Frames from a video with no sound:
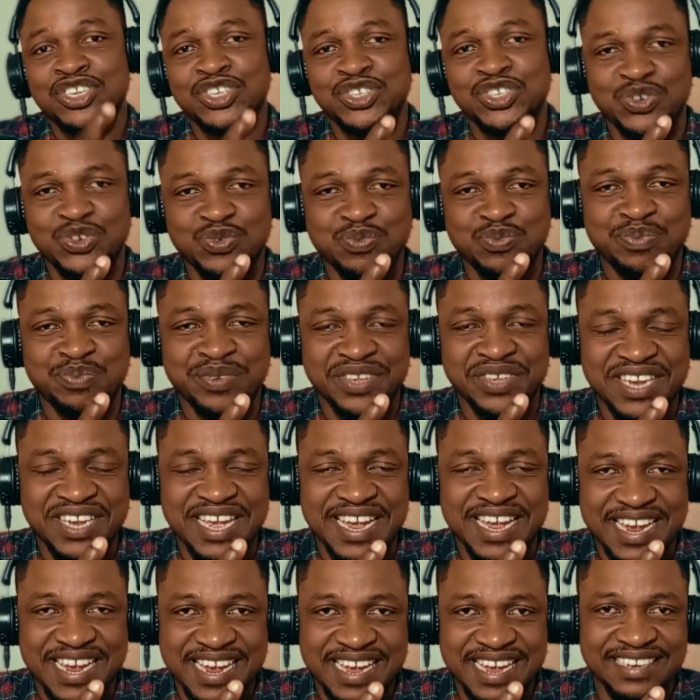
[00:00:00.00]
You Be
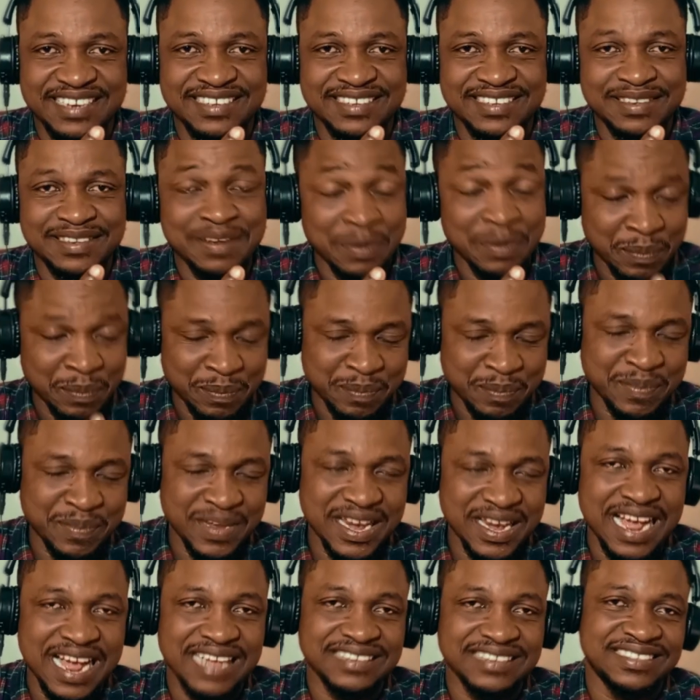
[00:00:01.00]
the Head.
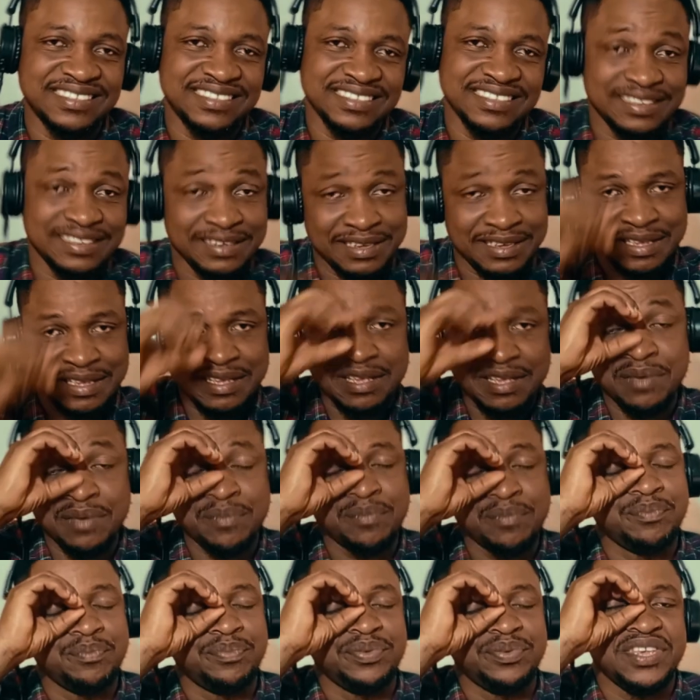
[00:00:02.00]
Medasi,
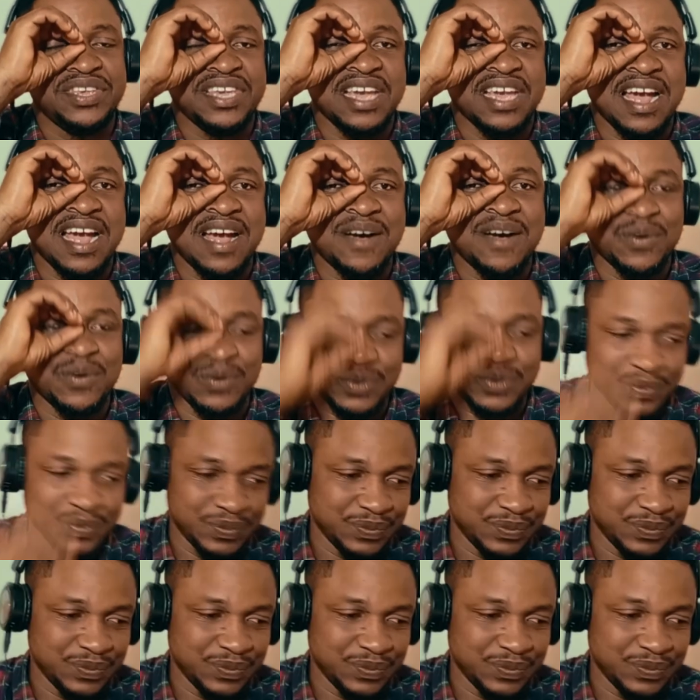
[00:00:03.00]
Pia.